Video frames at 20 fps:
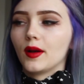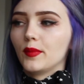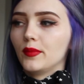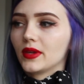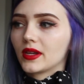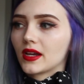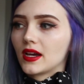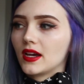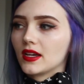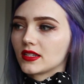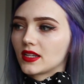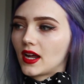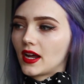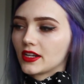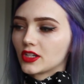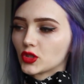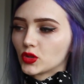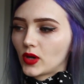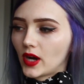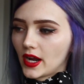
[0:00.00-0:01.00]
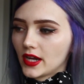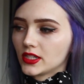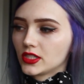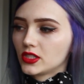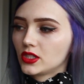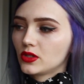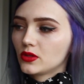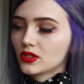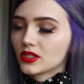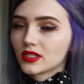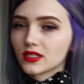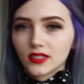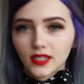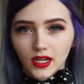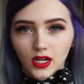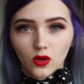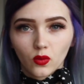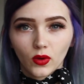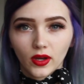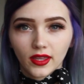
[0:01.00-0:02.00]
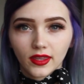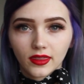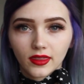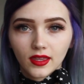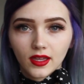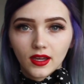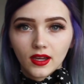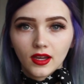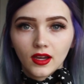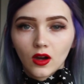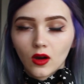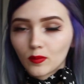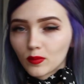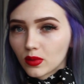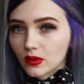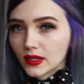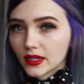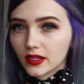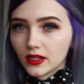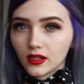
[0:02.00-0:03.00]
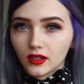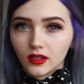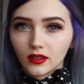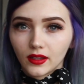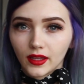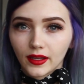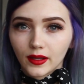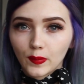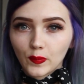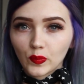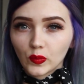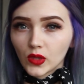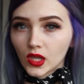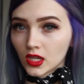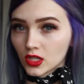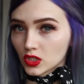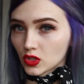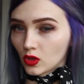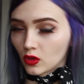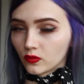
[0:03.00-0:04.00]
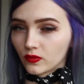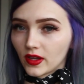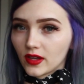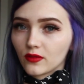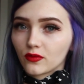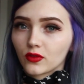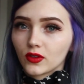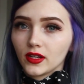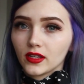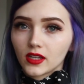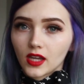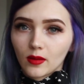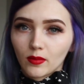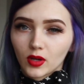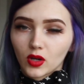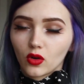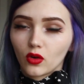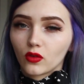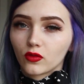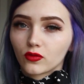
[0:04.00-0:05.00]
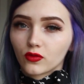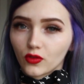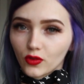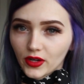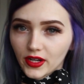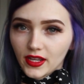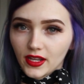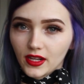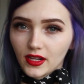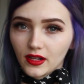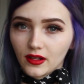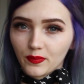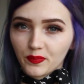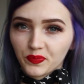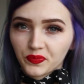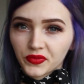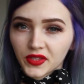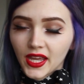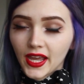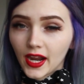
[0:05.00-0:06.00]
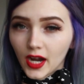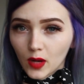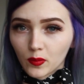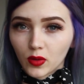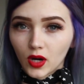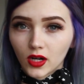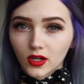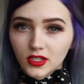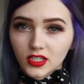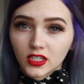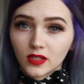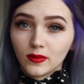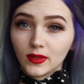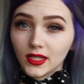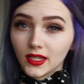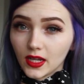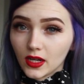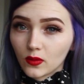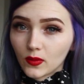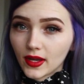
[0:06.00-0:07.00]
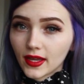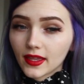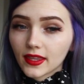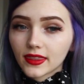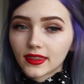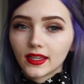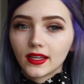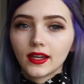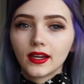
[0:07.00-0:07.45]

because I try to stick with pretty like sulfate-free, chemical-free hair products to begin with.